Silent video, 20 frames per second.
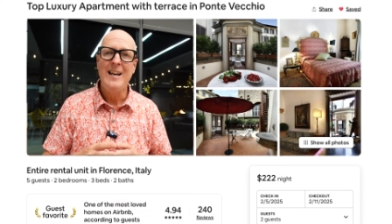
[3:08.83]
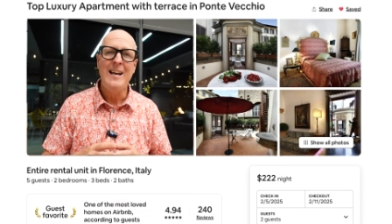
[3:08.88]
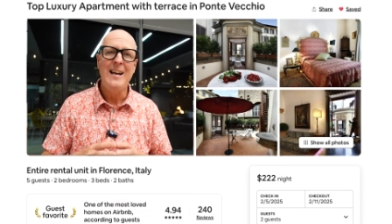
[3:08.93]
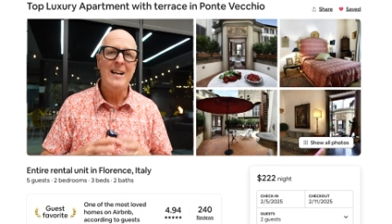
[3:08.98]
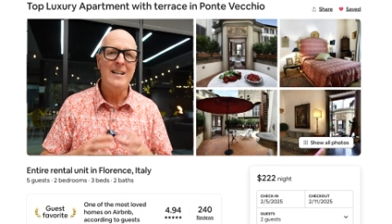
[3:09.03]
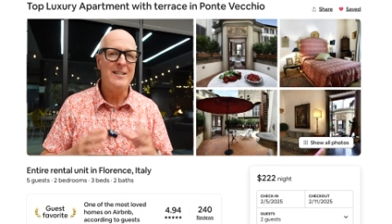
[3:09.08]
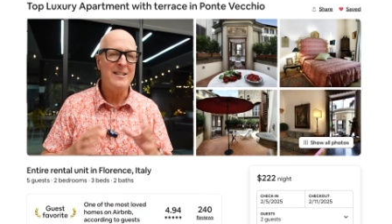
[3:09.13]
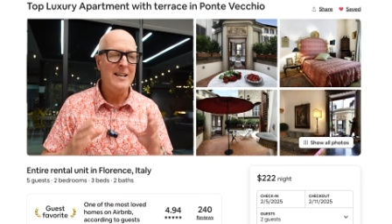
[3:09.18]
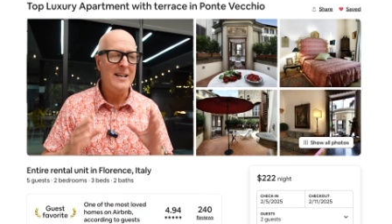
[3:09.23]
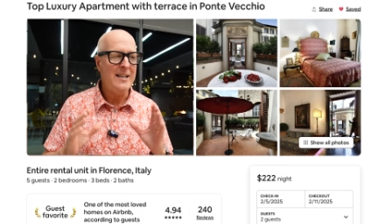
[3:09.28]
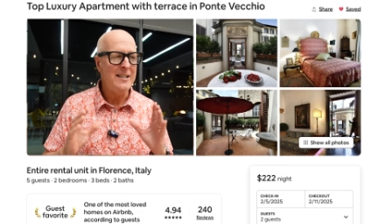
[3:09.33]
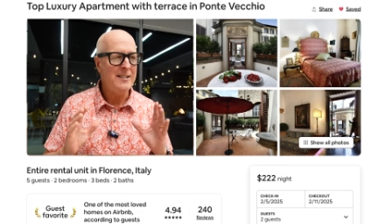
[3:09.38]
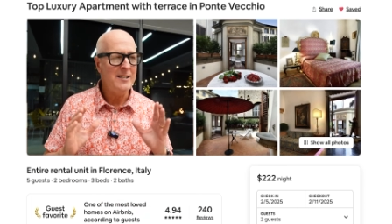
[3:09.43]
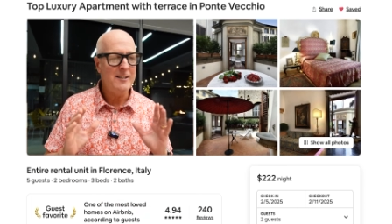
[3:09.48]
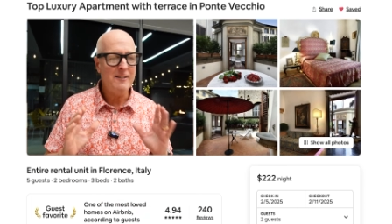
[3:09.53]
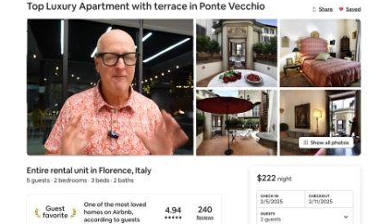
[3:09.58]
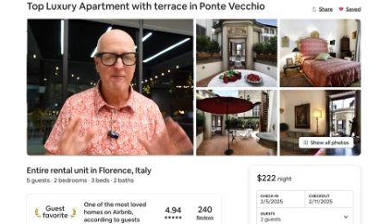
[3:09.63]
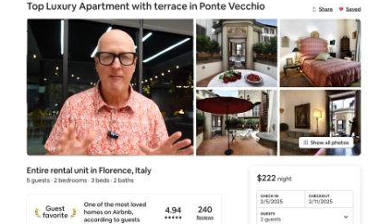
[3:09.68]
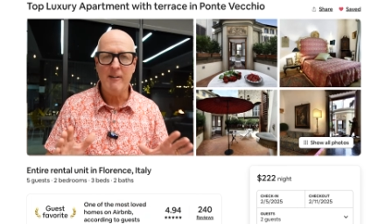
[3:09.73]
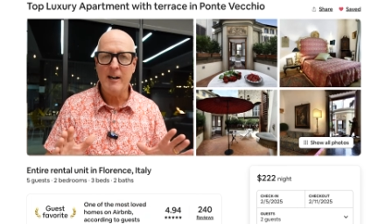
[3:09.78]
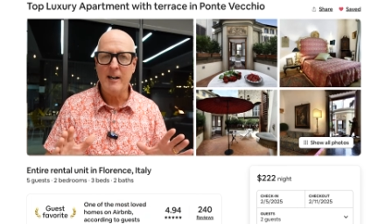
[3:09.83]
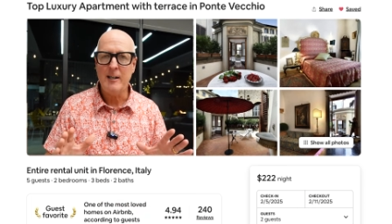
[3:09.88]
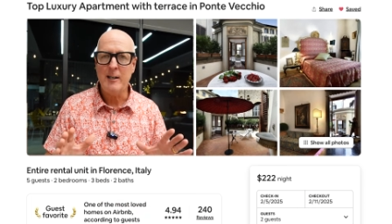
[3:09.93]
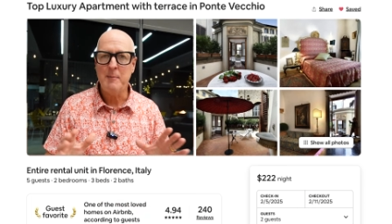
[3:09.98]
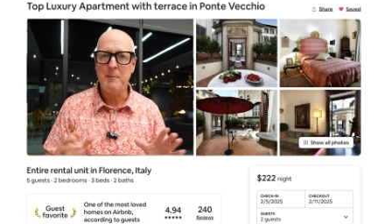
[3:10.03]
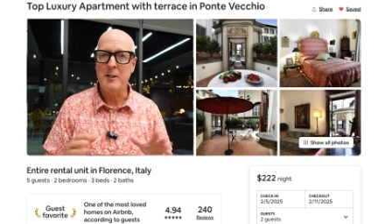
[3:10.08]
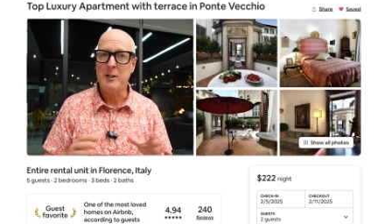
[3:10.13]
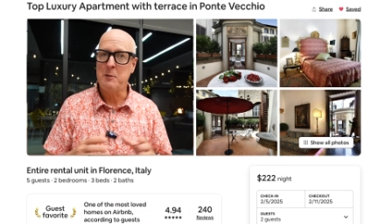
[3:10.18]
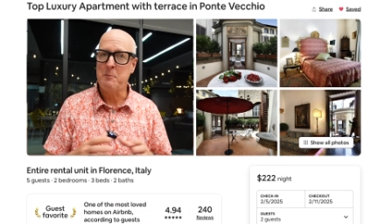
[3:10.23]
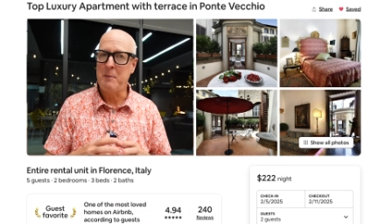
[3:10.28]
It's easy to find
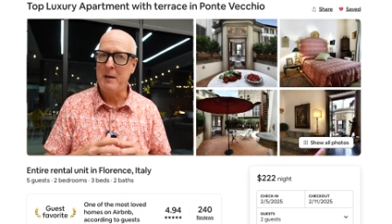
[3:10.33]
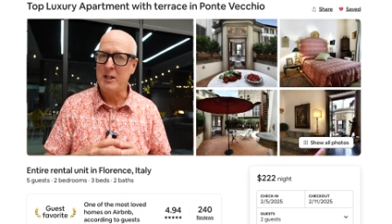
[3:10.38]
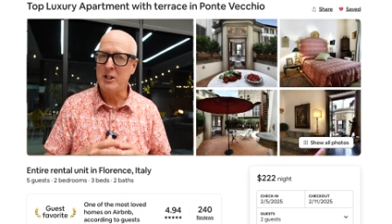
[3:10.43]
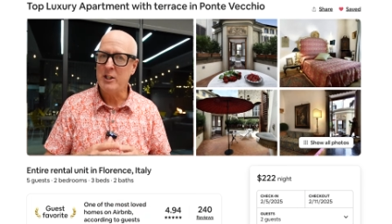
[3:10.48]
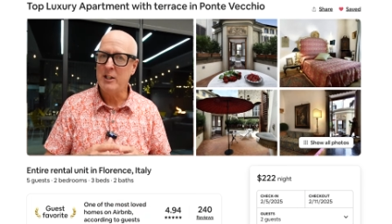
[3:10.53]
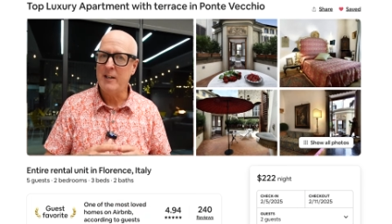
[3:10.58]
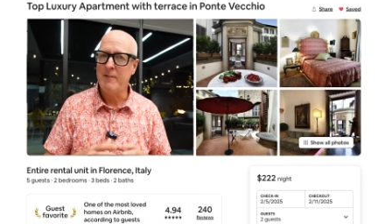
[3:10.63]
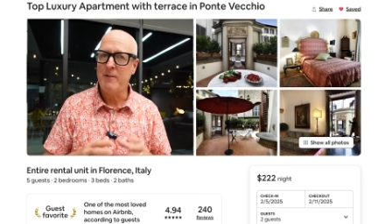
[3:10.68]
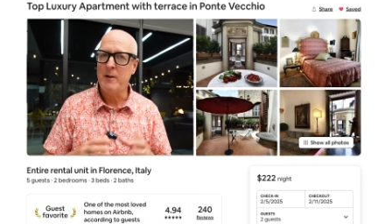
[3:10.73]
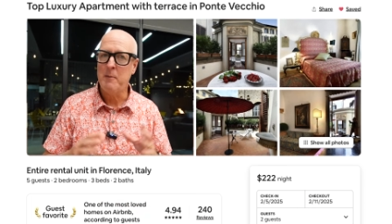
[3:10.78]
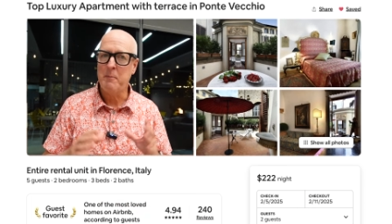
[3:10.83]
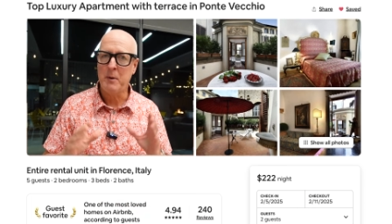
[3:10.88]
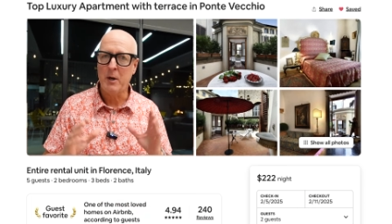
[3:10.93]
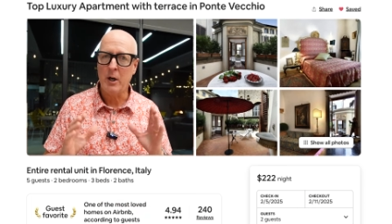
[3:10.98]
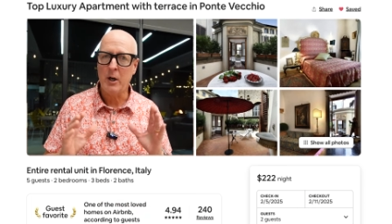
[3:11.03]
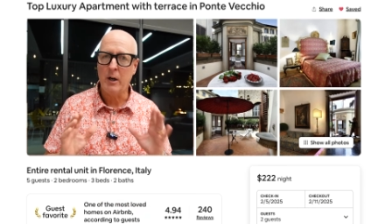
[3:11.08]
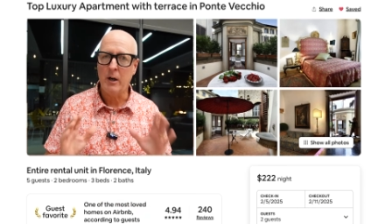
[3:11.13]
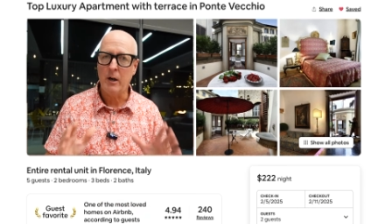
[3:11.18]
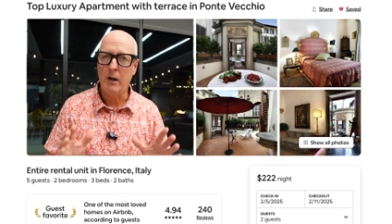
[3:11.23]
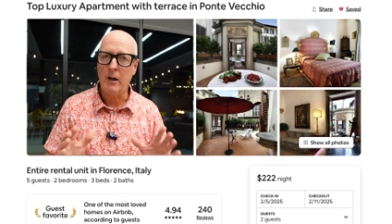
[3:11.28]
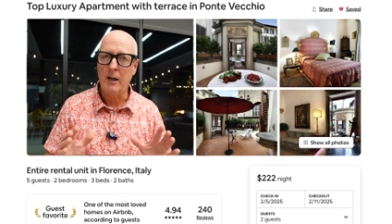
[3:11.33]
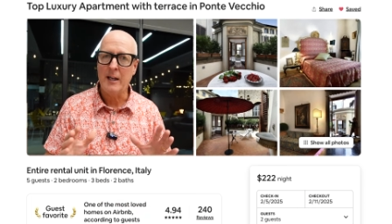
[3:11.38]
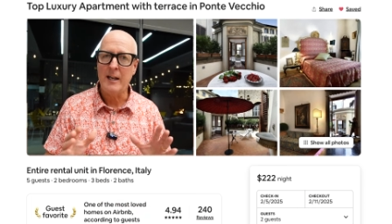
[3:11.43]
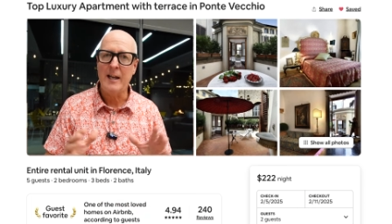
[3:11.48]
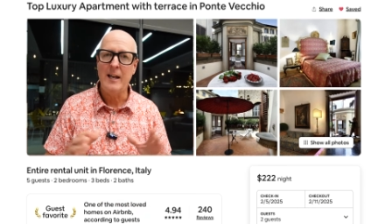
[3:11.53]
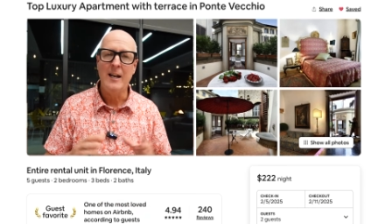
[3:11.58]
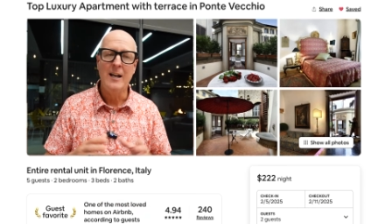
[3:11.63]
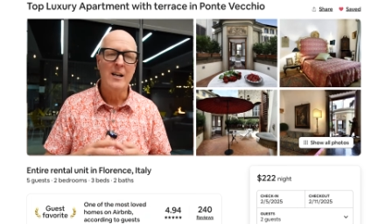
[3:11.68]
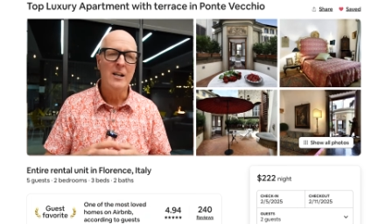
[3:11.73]
them, especially if you book early.